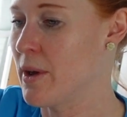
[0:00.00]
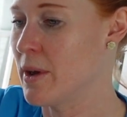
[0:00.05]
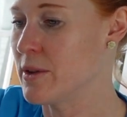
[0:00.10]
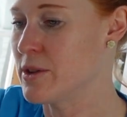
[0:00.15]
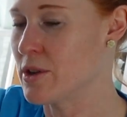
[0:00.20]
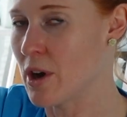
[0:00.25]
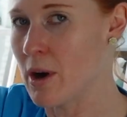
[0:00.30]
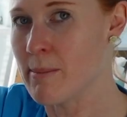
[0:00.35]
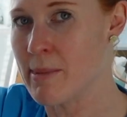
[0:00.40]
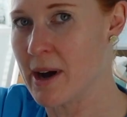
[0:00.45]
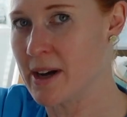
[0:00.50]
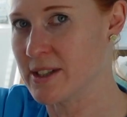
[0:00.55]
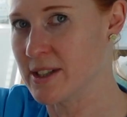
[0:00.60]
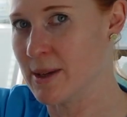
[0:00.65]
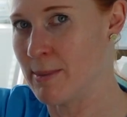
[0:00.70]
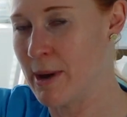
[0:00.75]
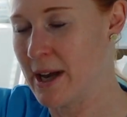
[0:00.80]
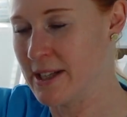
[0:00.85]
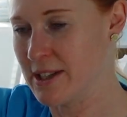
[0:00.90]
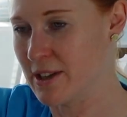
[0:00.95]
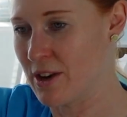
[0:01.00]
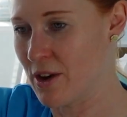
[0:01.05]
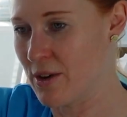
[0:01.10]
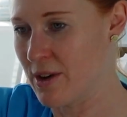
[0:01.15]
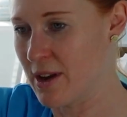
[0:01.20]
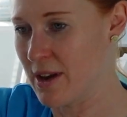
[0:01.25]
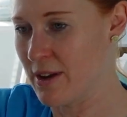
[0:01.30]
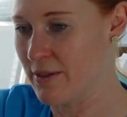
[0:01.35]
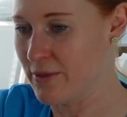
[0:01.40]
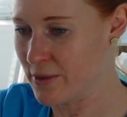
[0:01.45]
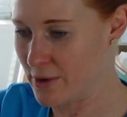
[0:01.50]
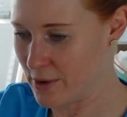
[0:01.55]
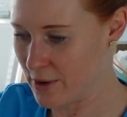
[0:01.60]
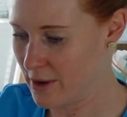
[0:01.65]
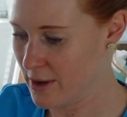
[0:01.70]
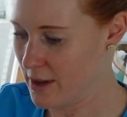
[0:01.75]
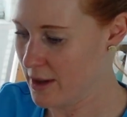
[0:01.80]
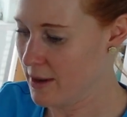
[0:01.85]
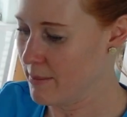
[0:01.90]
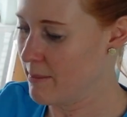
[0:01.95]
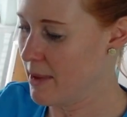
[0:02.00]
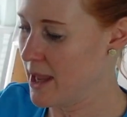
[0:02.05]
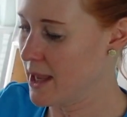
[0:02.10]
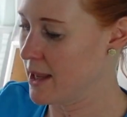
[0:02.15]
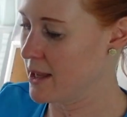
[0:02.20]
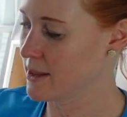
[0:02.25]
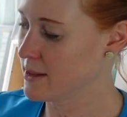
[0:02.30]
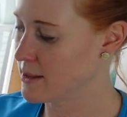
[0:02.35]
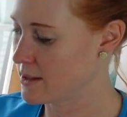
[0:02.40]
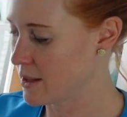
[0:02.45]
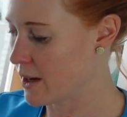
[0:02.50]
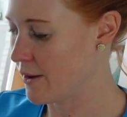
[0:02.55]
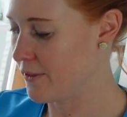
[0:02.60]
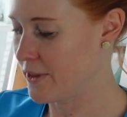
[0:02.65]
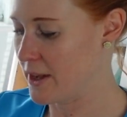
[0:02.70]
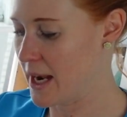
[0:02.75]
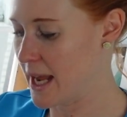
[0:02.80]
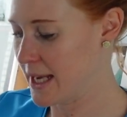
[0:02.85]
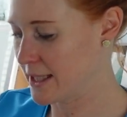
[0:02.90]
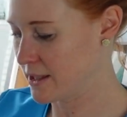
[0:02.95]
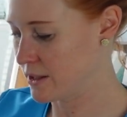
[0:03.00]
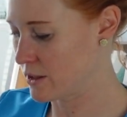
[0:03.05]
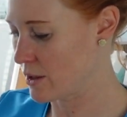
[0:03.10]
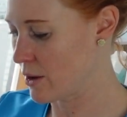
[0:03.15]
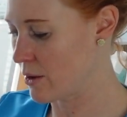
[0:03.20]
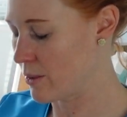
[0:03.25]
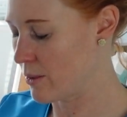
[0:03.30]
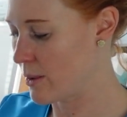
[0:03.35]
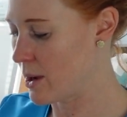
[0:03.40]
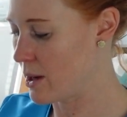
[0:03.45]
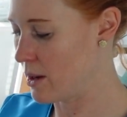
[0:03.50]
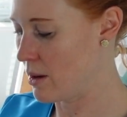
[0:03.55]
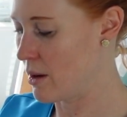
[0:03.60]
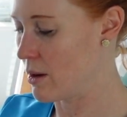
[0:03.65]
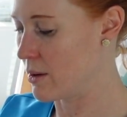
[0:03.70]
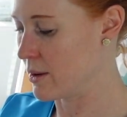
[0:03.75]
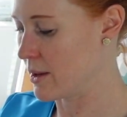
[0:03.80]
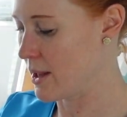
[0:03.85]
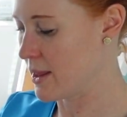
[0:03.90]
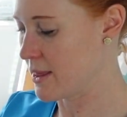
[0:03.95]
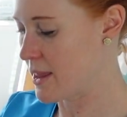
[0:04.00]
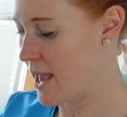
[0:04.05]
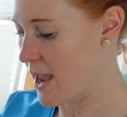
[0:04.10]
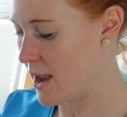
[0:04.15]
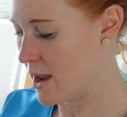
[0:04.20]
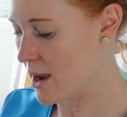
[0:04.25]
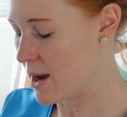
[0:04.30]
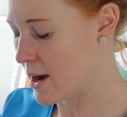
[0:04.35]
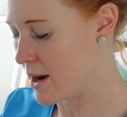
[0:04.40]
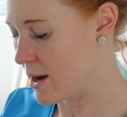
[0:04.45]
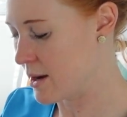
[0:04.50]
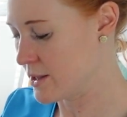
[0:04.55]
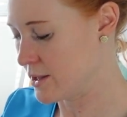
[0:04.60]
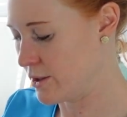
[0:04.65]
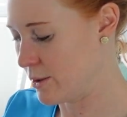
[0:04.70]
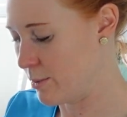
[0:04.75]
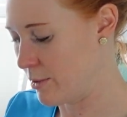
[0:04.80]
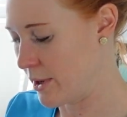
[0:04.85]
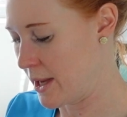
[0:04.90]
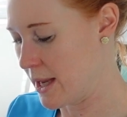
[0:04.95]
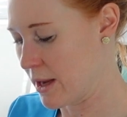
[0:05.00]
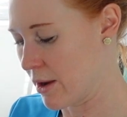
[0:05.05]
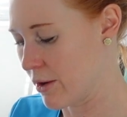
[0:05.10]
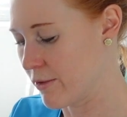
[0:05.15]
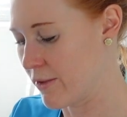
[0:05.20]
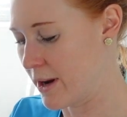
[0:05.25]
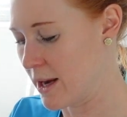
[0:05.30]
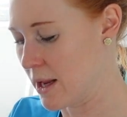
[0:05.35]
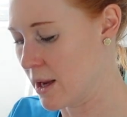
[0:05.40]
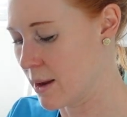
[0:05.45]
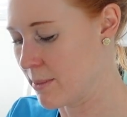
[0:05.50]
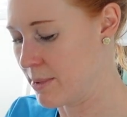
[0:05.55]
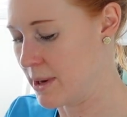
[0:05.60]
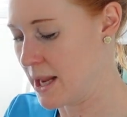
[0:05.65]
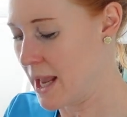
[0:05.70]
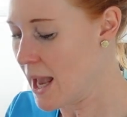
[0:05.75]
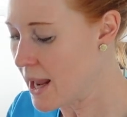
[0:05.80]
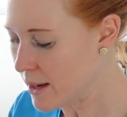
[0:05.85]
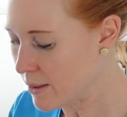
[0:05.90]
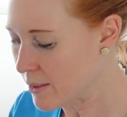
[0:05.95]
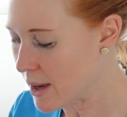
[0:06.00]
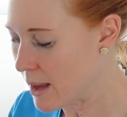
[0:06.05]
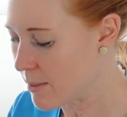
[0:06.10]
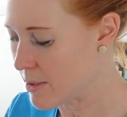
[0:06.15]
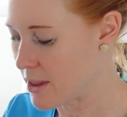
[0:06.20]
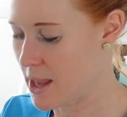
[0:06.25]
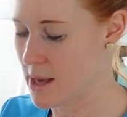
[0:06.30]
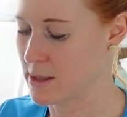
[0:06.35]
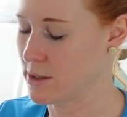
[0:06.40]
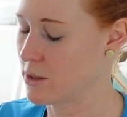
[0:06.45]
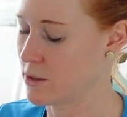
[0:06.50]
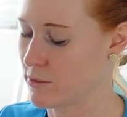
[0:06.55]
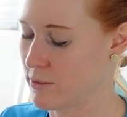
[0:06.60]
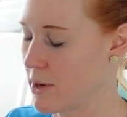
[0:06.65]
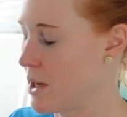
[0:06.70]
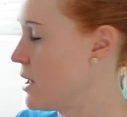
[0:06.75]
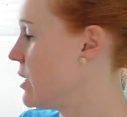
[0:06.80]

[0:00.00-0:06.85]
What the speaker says: top marks to Patagonia for making stuff that lasts so long. They are a super eco-friendly company anyway, but that's just really